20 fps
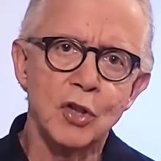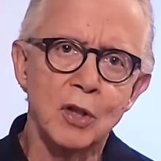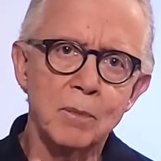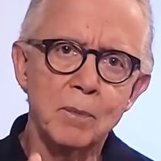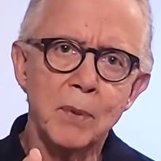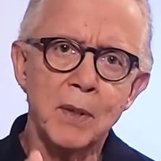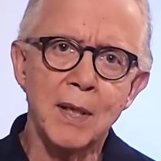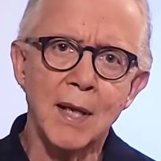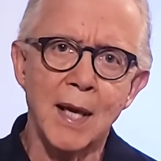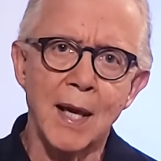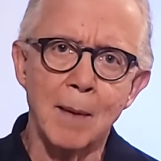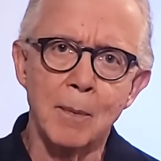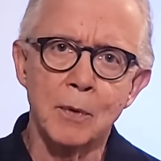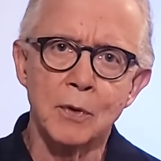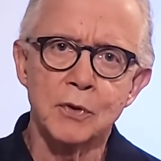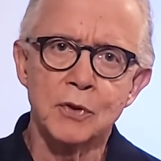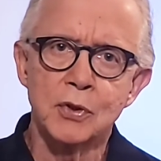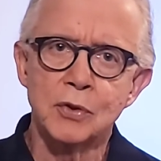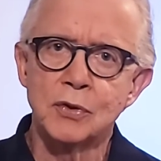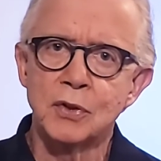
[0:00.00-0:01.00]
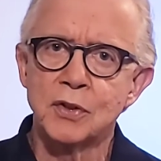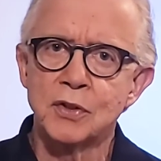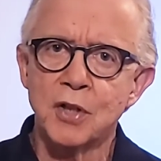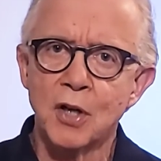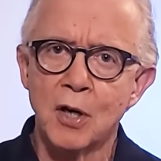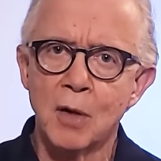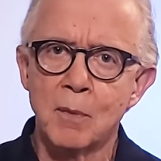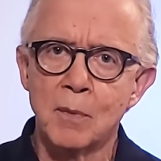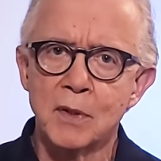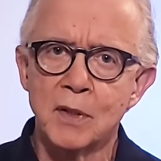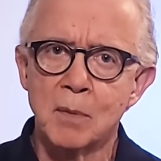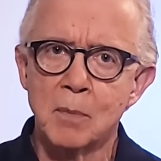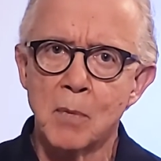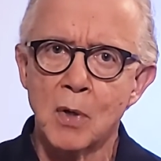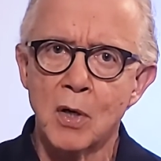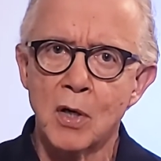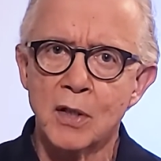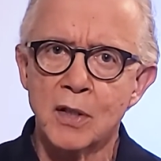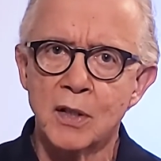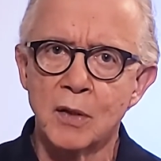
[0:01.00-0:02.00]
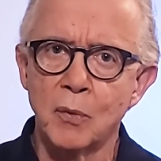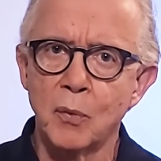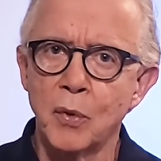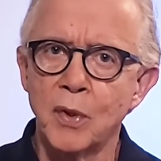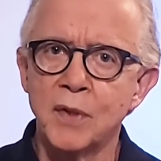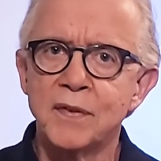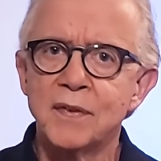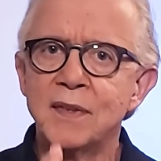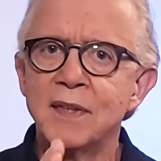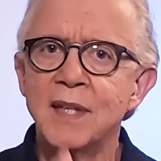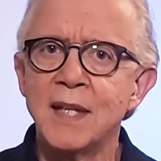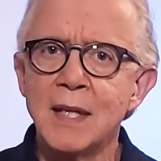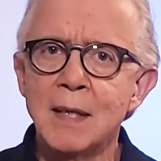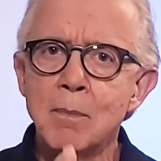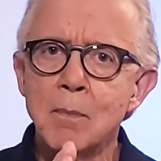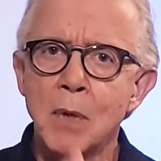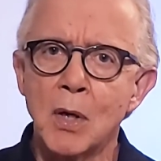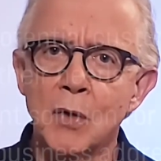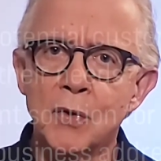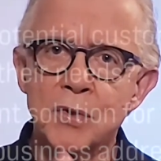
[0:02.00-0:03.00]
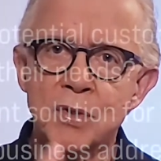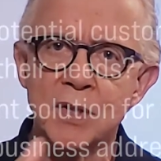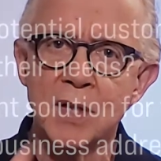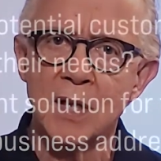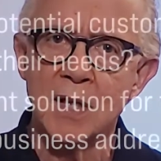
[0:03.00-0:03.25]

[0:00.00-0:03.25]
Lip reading: be able to determine the market with the most need